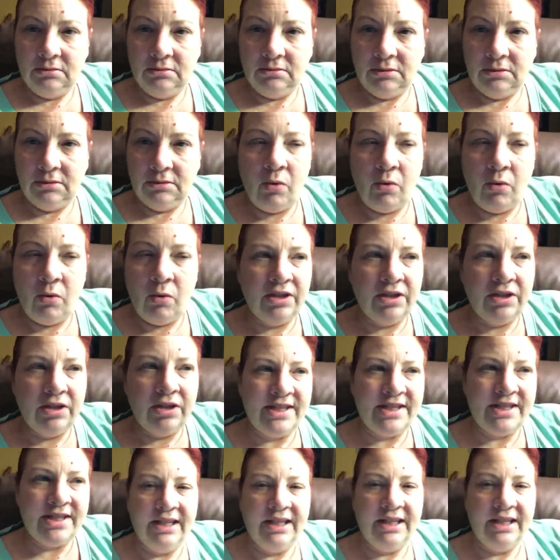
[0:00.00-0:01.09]
I wonder if
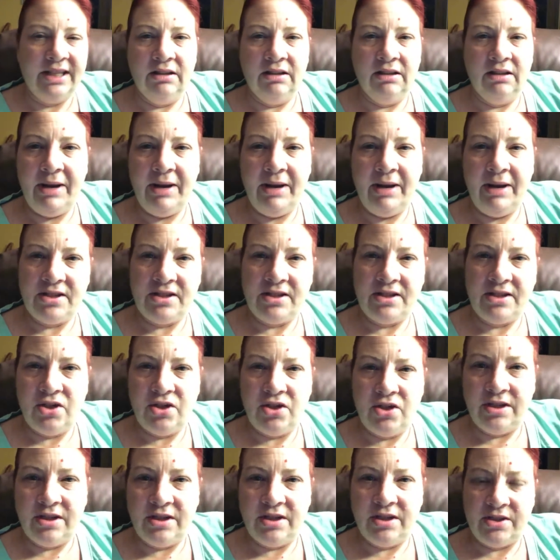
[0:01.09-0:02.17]
it's legal in
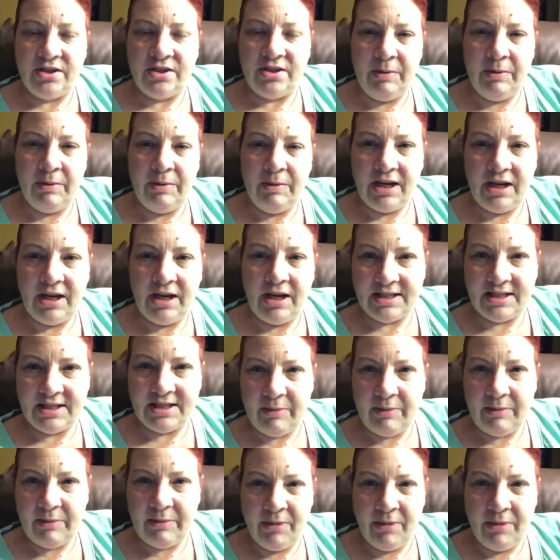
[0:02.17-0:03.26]
Massachusetts. So maybe the next time
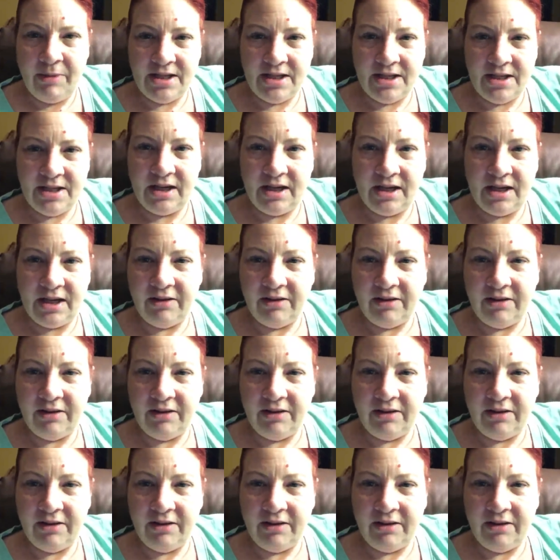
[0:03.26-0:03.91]
in Boston, I can